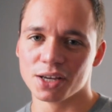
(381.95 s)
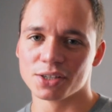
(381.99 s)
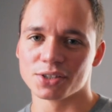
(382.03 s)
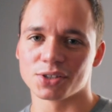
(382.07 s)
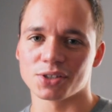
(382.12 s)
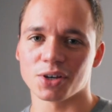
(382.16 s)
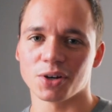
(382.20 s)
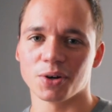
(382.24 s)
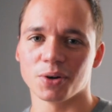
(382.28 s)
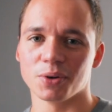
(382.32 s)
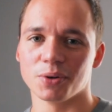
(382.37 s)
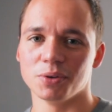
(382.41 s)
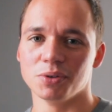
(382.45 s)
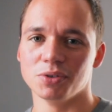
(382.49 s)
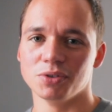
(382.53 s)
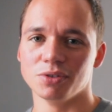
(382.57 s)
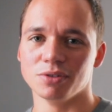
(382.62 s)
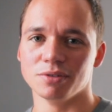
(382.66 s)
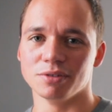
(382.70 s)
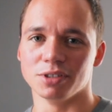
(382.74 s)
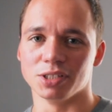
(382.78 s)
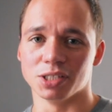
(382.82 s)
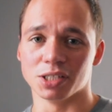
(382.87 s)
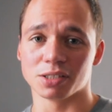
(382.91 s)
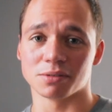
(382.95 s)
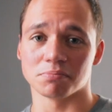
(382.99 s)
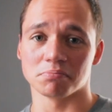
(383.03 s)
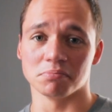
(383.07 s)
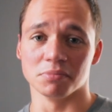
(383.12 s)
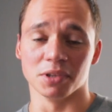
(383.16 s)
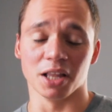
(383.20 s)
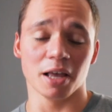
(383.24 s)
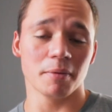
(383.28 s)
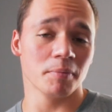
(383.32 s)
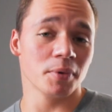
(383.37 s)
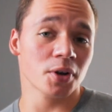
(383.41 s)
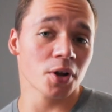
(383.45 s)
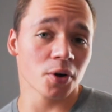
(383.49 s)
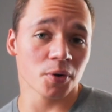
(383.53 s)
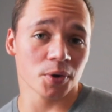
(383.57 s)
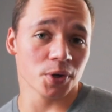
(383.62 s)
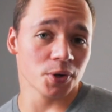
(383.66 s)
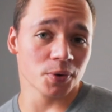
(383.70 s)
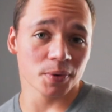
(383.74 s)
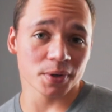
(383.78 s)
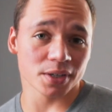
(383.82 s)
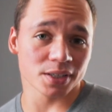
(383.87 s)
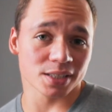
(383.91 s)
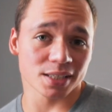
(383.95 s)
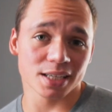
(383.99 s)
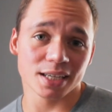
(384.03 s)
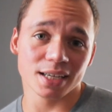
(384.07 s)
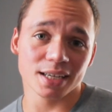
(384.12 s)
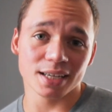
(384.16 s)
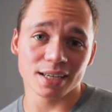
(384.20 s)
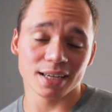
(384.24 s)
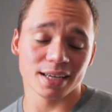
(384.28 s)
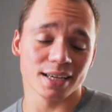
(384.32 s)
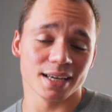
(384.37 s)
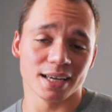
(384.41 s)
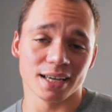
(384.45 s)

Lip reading: So just let me know what you want to see.